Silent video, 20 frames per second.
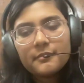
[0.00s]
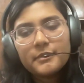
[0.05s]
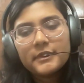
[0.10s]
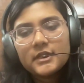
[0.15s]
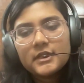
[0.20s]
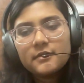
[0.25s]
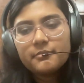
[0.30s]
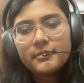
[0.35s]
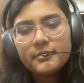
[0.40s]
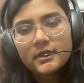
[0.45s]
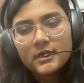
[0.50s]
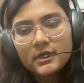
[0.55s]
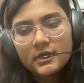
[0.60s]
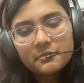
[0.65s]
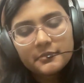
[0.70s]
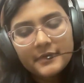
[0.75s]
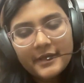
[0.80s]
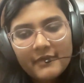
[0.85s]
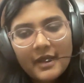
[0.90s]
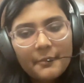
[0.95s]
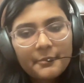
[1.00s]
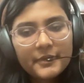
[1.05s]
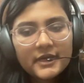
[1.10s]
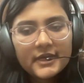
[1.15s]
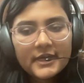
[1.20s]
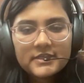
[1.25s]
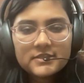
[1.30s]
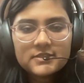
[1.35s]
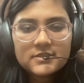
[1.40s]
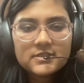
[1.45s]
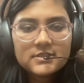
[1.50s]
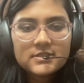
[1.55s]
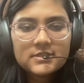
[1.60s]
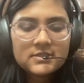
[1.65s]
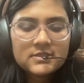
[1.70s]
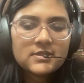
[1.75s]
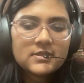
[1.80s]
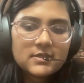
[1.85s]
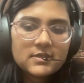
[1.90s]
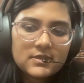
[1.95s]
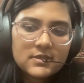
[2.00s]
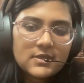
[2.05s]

Matlab, developer relations